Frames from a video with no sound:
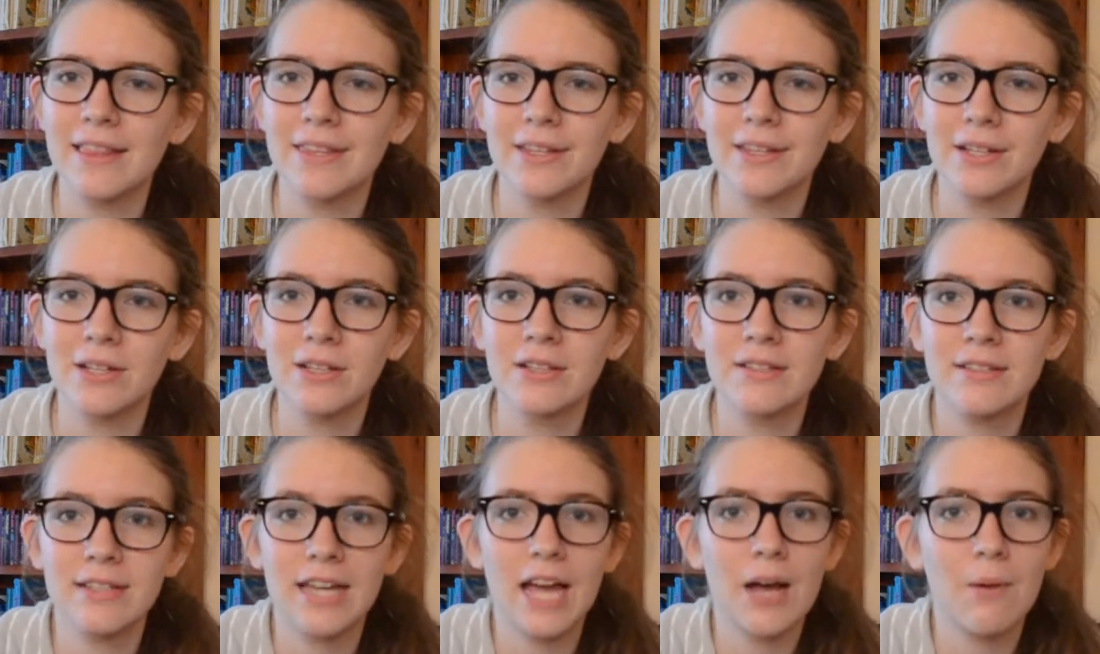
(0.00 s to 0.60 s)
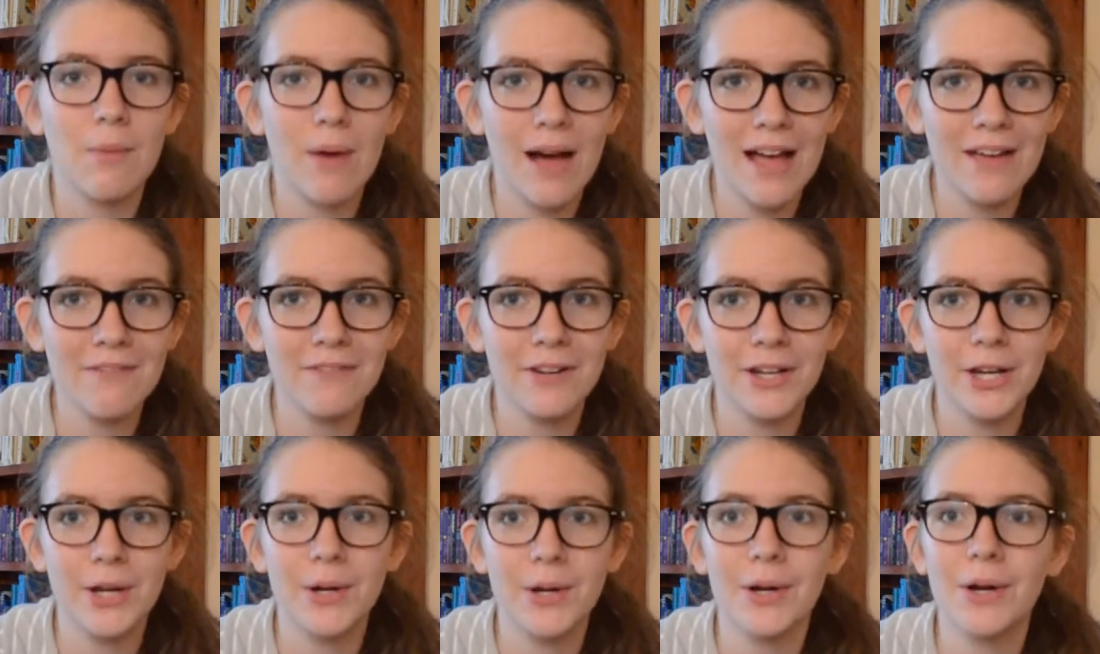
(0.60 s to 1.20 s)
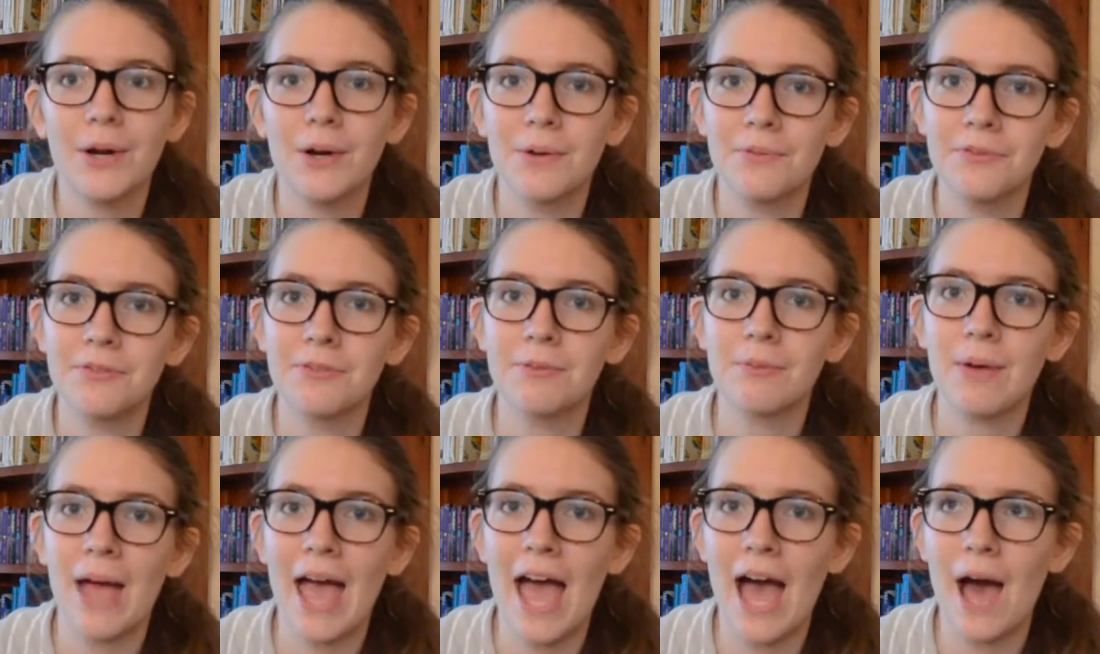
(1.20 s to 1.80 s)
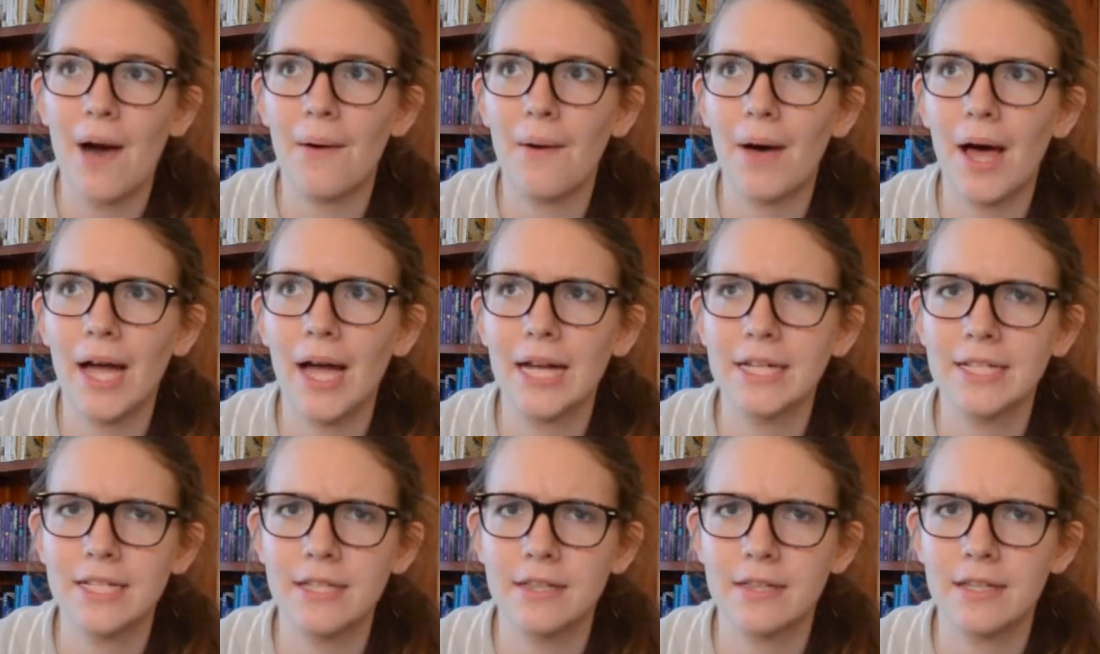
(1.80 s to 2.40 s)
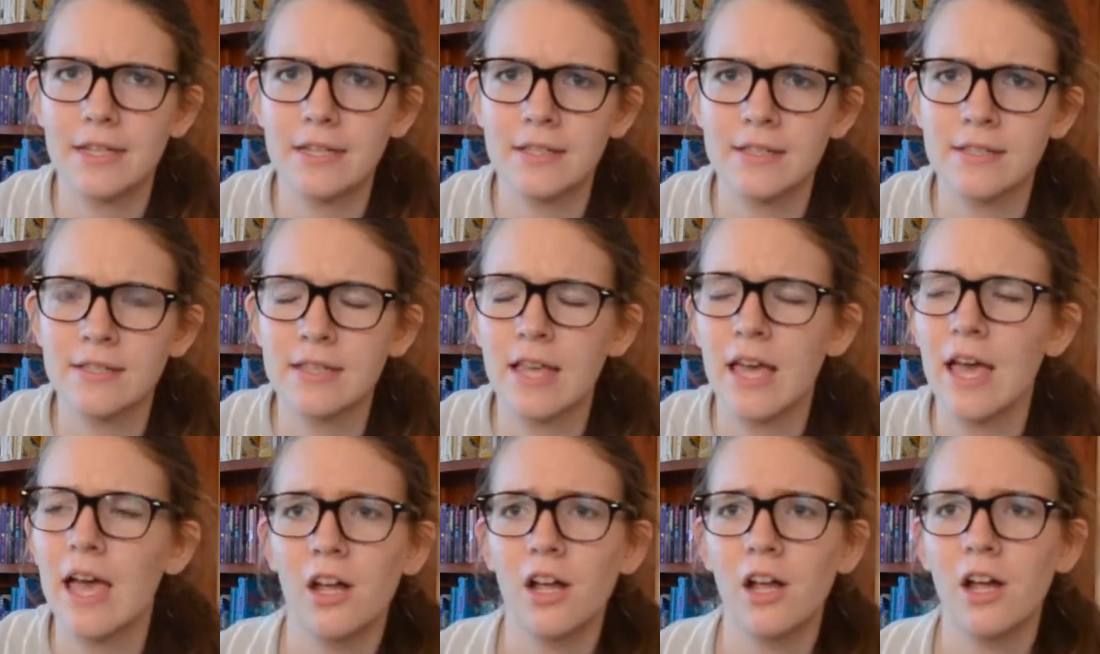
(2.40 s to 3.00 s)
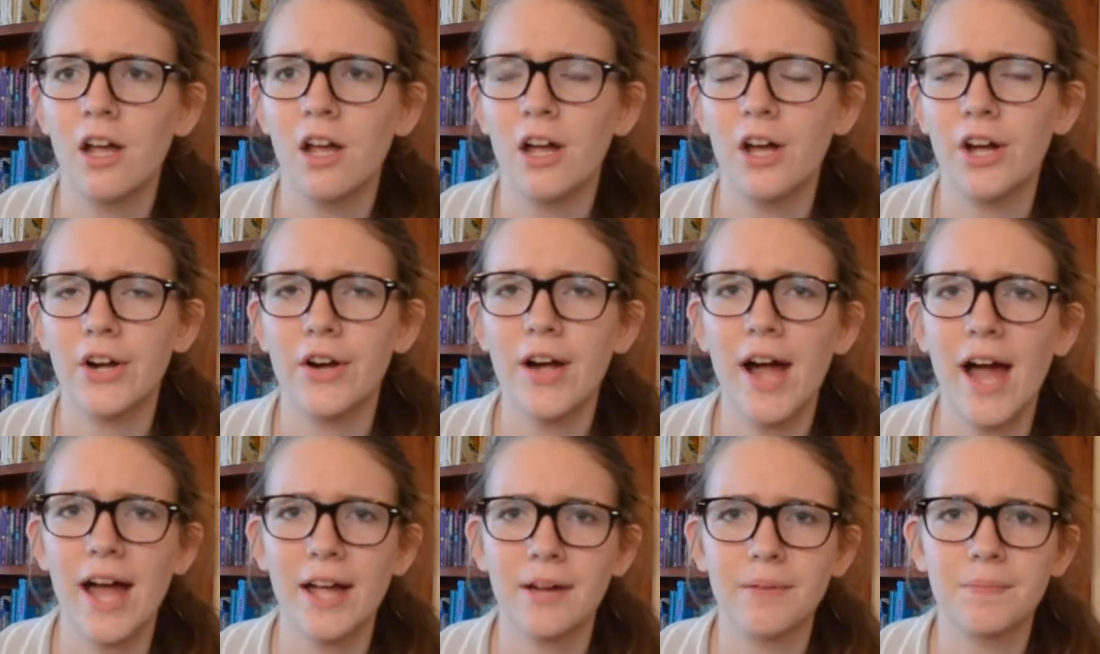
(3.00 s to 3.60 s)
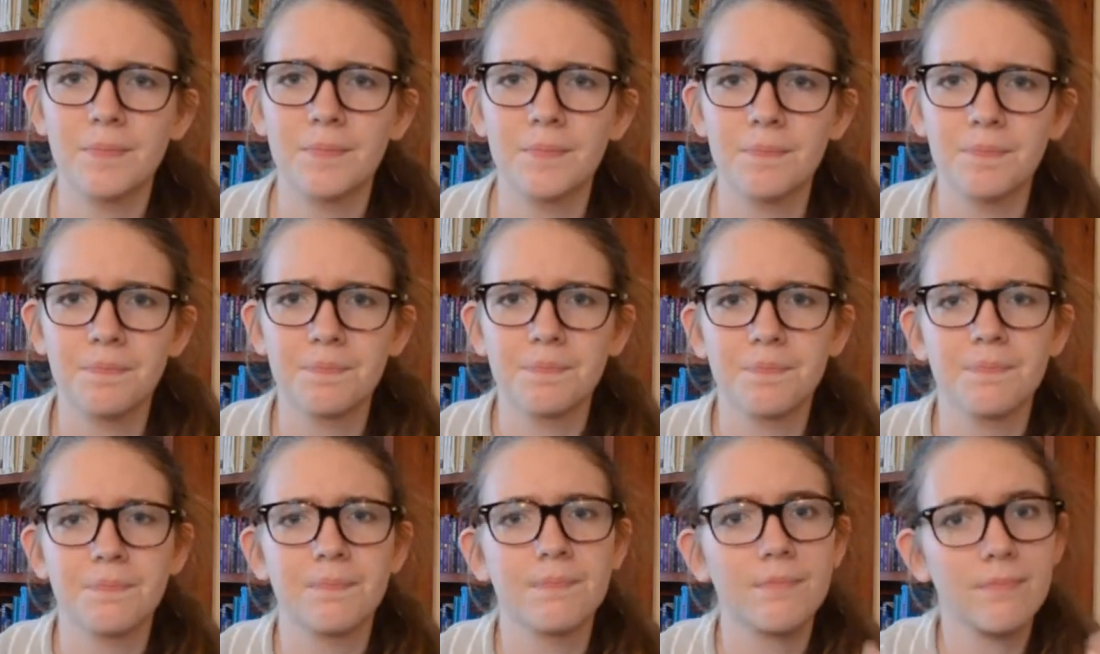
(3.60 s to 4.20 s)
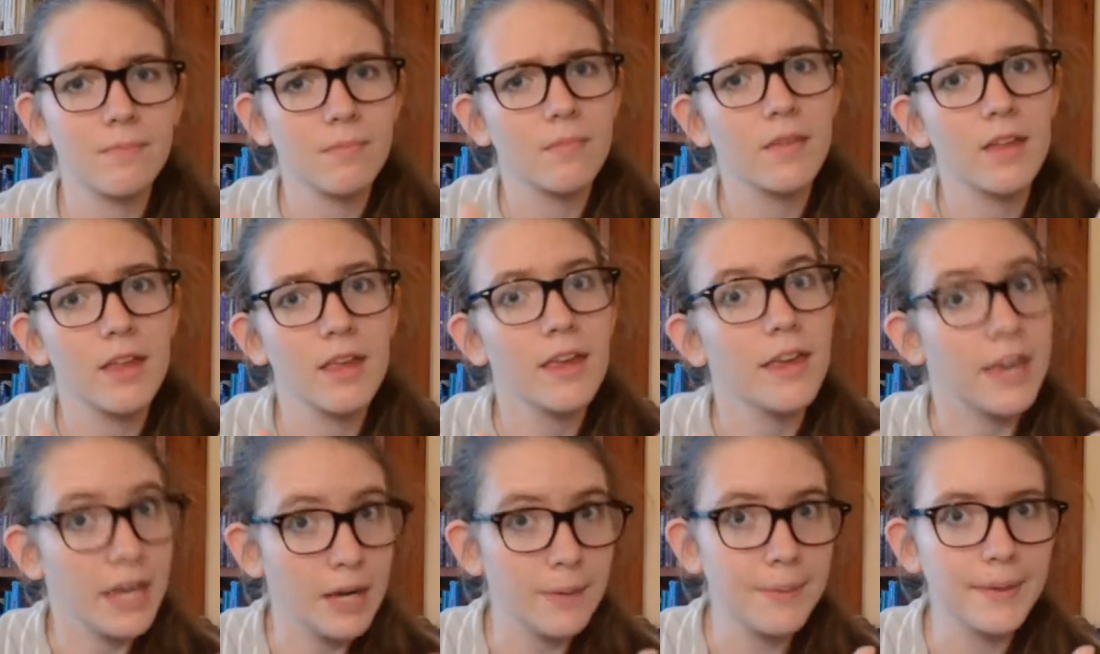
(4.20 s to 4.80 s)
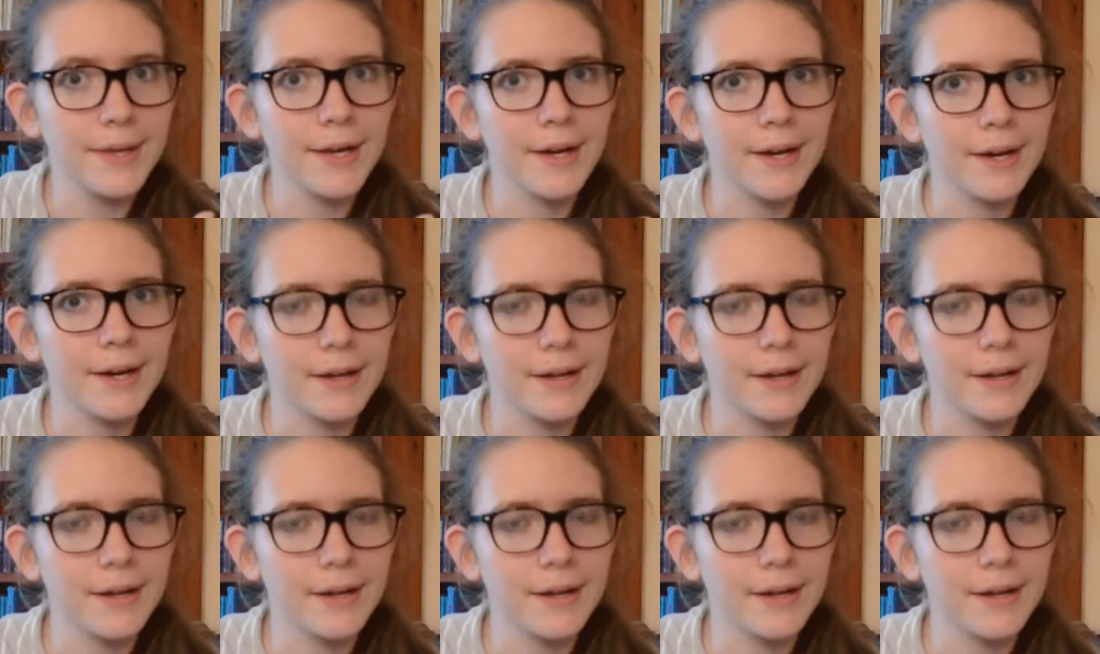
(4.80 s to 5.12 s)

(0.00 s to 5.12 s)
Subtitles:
little DIY video of how I did this. All right, here we go.